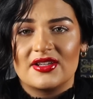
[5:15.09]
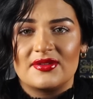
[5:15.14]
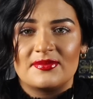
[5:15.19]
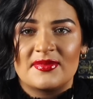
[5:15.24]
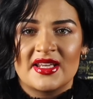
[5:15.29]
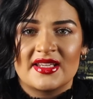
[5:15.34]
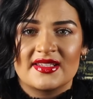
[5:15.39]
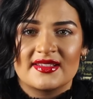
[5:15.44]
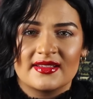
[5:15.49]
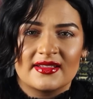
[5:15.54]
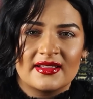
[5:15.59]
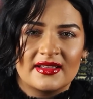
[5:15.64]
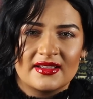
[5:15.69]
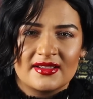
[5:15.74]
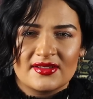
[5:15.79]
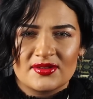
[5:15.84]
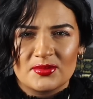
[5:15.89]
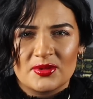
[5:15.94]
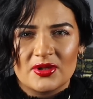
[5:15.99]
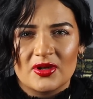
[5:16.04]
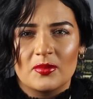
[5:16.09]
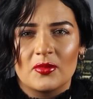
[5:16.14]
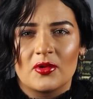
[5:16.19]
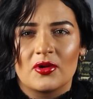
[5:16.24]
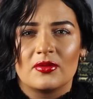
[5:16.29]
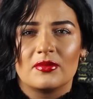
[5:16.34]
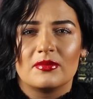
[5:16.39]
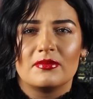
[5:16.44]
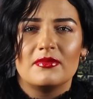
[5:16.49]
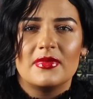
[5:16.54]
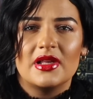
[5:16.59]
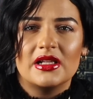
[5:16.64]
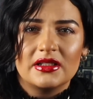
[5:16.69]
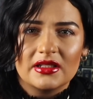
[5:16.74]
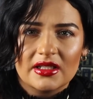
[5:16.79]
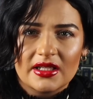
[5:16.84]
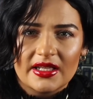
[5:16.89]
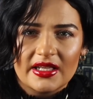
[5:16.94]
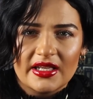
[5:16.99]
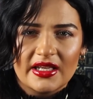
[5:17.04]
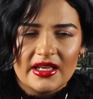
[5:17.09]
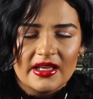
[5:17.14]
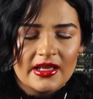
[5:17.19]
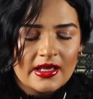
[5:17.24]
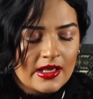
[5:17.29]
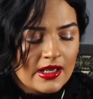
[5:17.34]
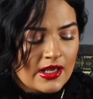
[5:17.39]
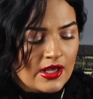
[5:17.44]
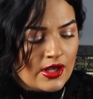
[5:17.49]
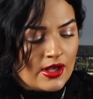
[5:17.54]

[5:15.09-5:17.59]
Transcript: It makes it a little bit more milky.